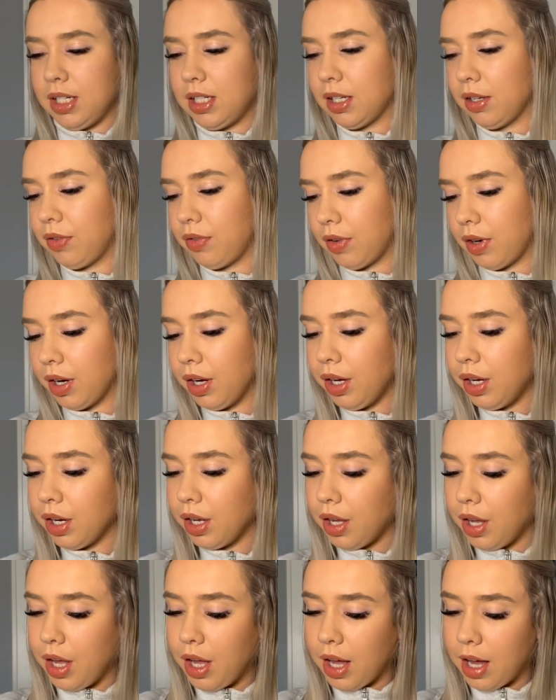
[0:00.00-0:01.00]
different.
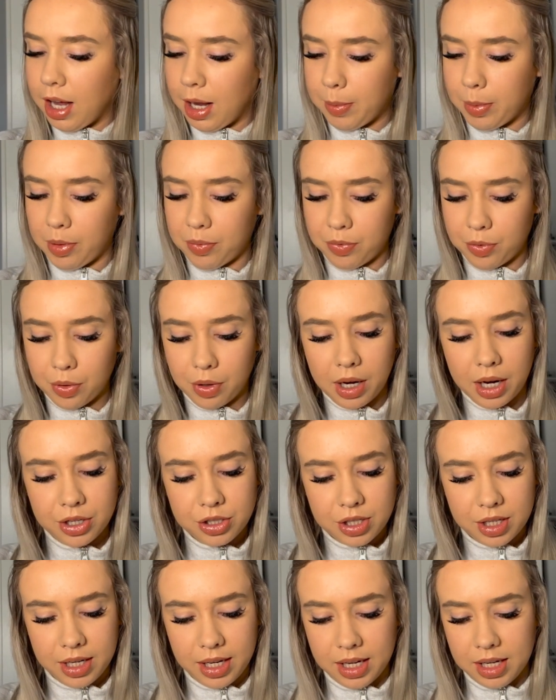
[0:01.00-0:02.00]
I've not
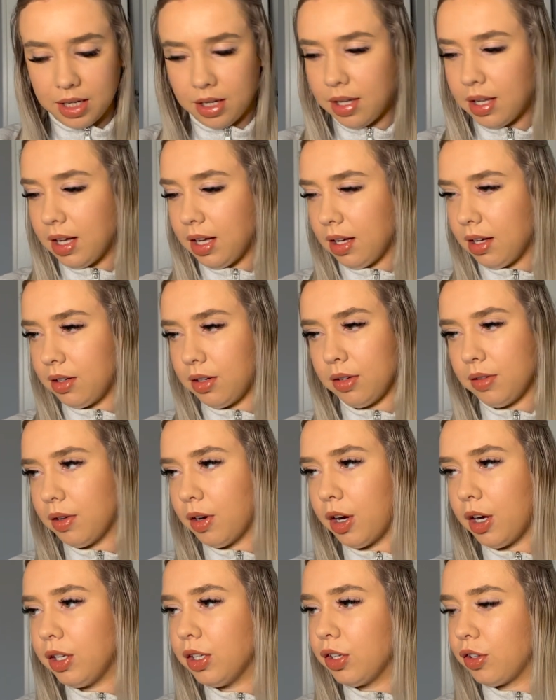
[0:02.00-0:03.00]
actually, I don't
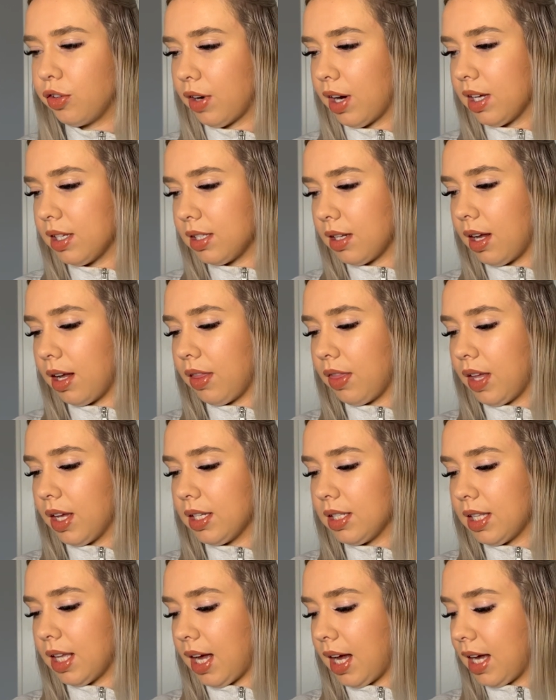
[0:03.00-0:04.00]
own a dress like this
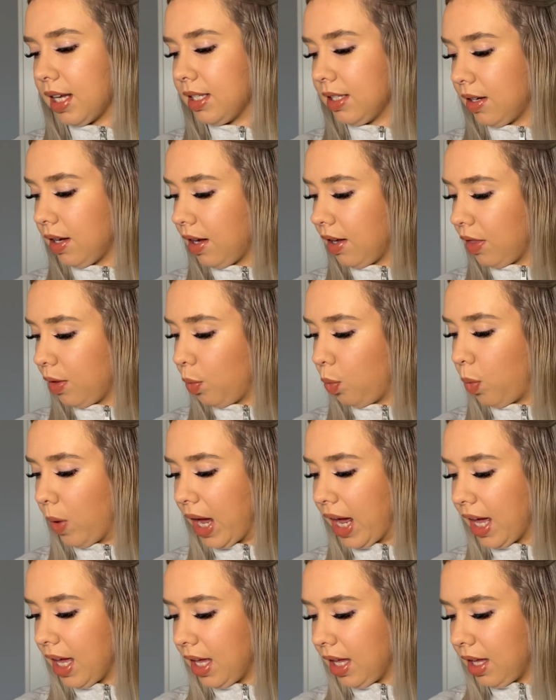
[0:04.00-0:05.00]
that has like the
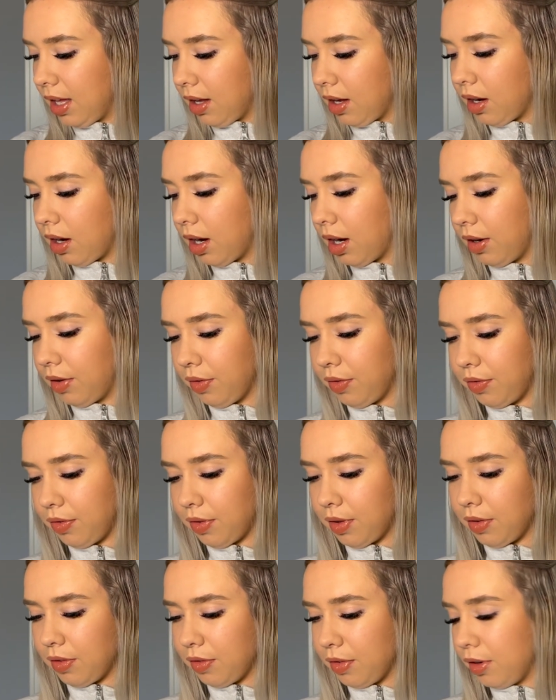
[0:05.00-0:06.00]
wet kind of
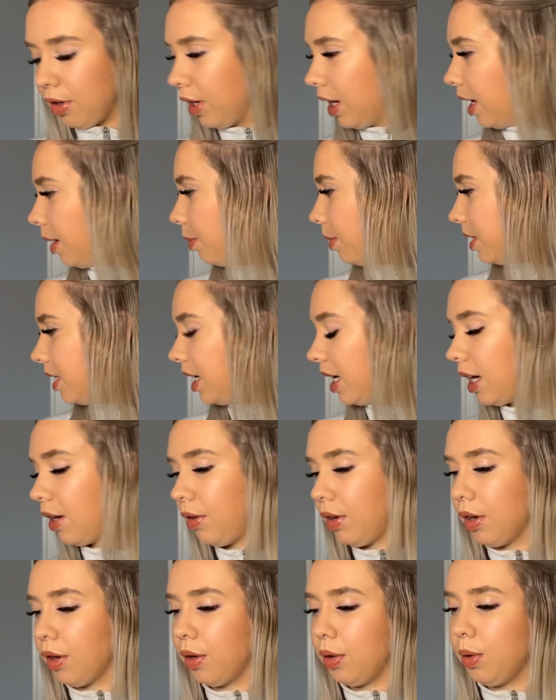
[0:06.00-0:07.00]
looking
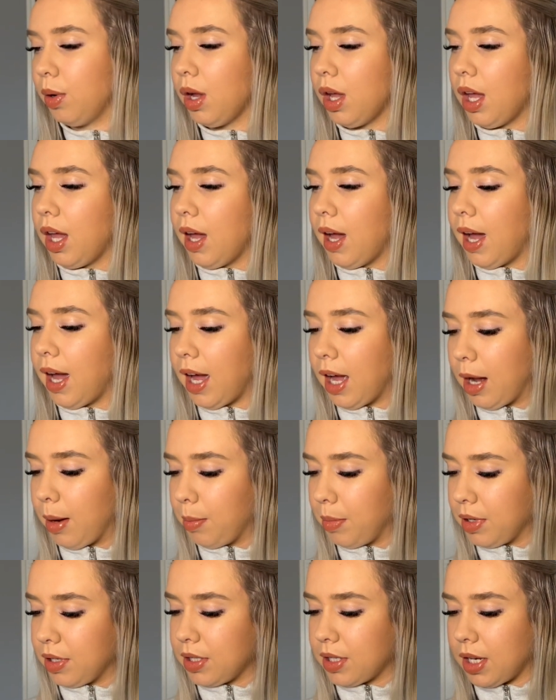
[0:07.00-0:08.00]
material.
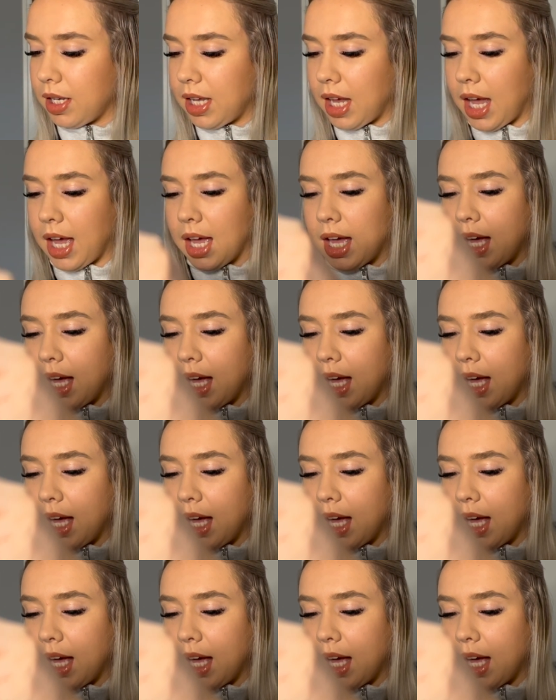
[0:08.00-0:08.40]
So yeah,